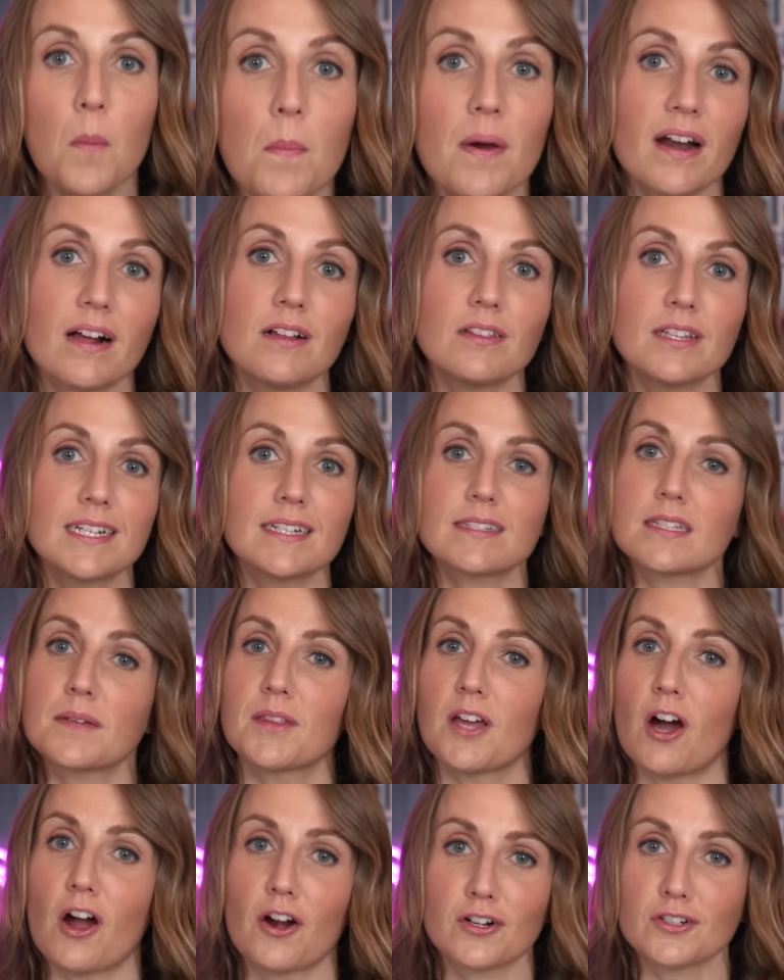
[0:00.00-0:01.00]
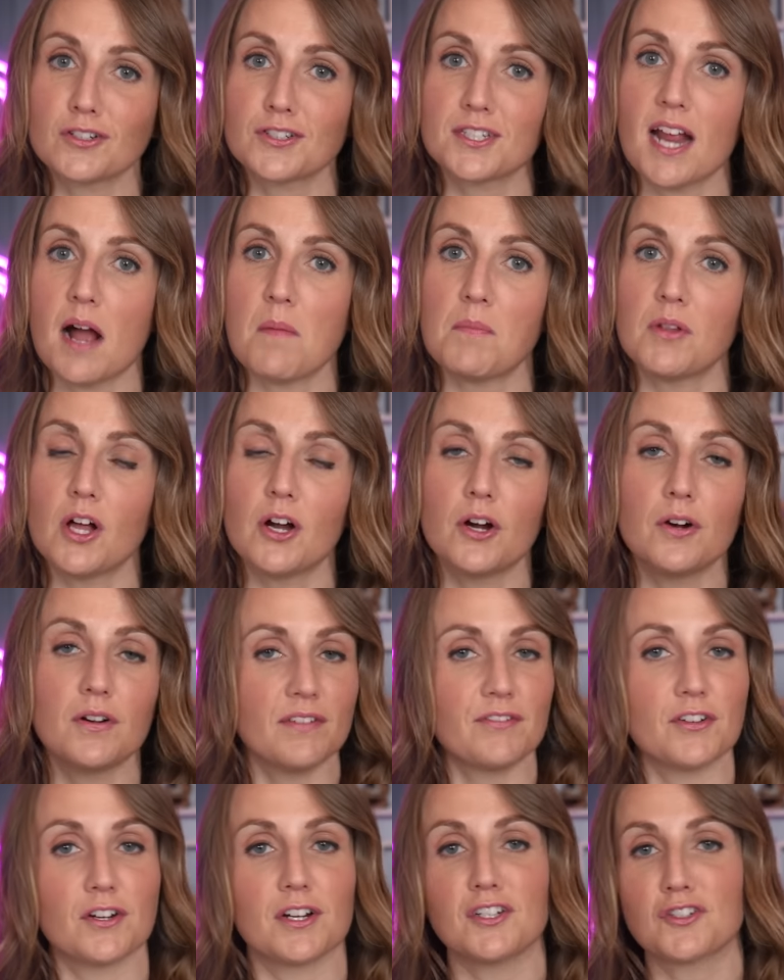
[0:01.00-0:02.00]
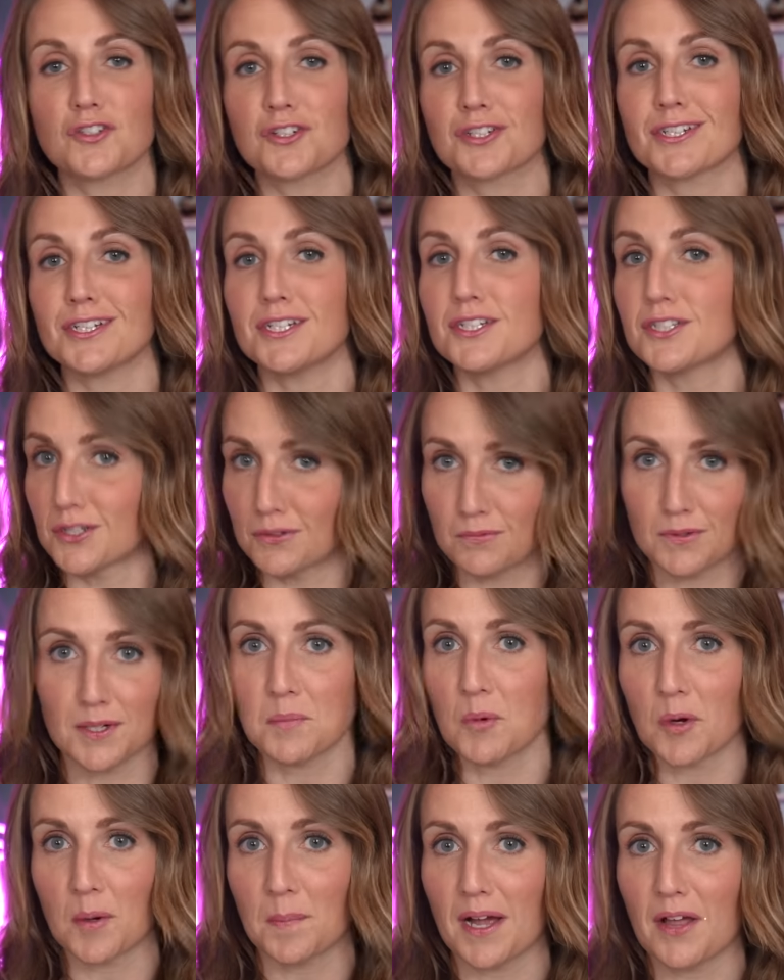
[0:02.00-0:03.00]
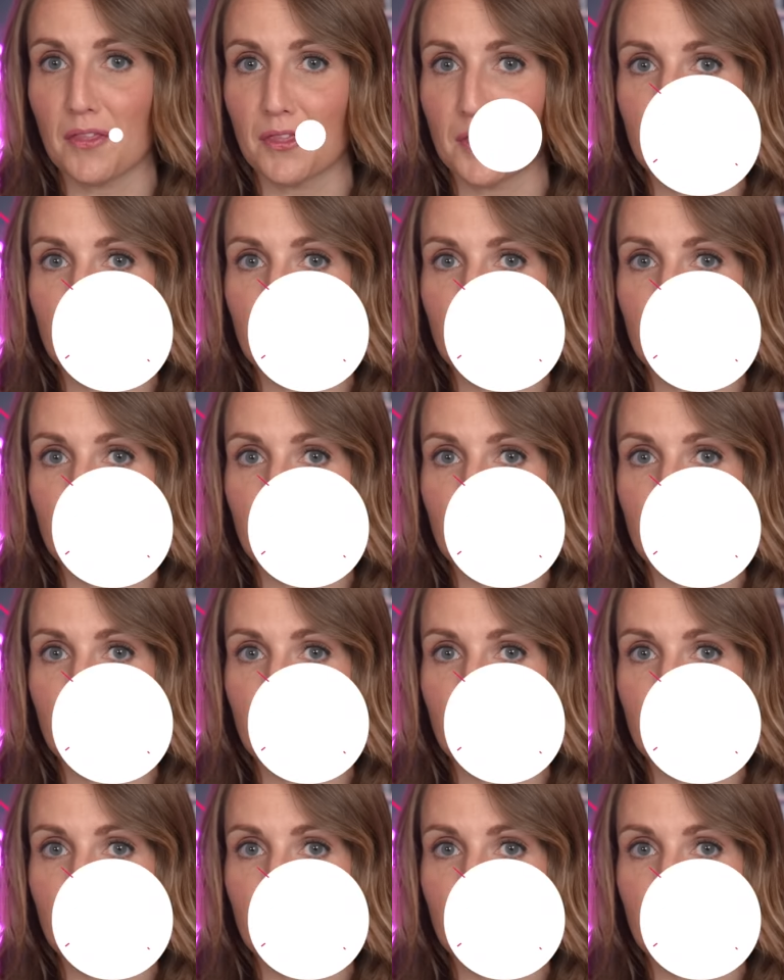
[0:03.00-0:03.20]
but I'll link some of the articles down below if you're interested to read more about